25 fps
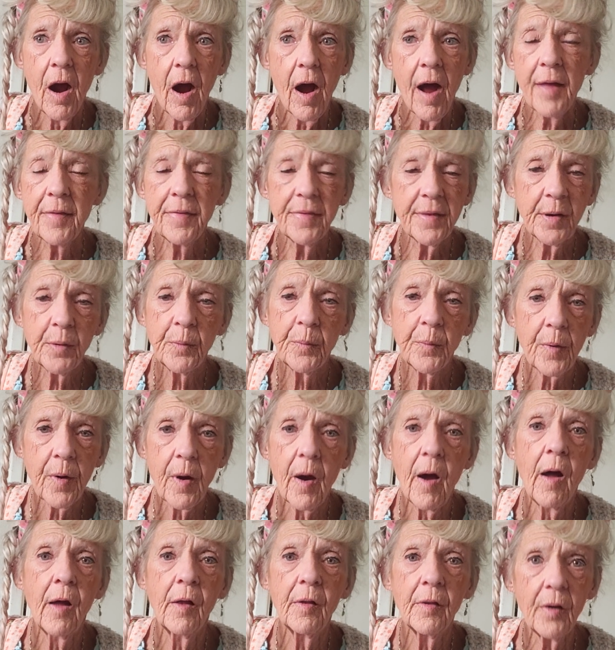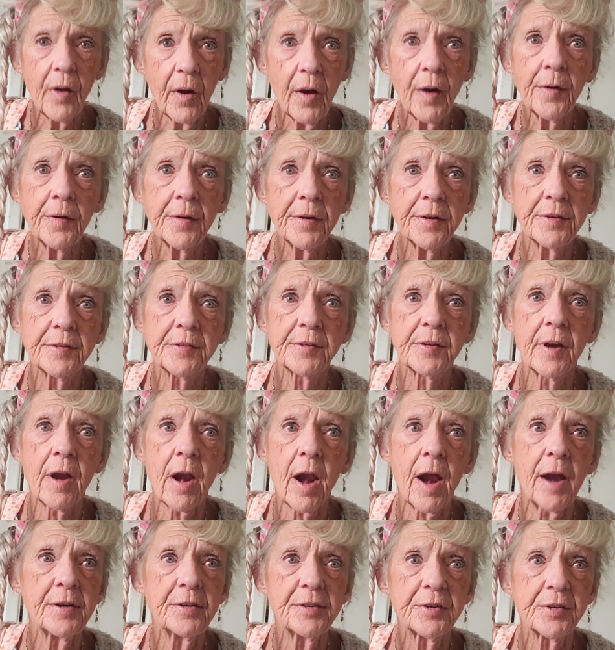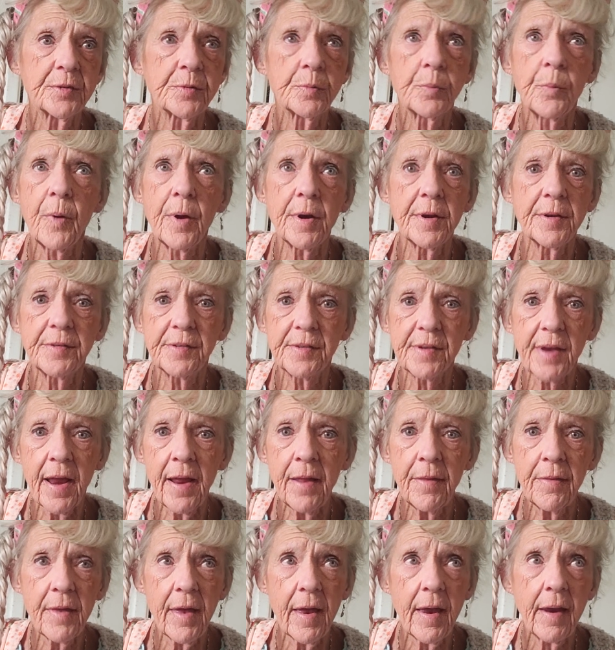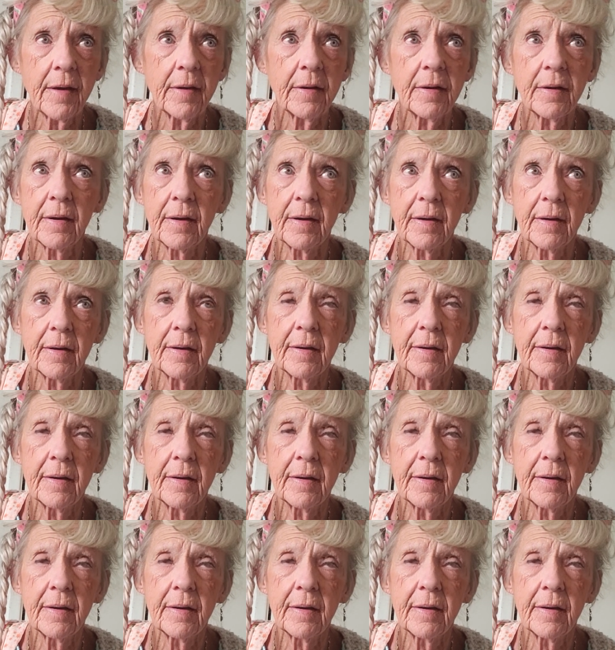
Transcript: I think we're all artists, and I just want to say that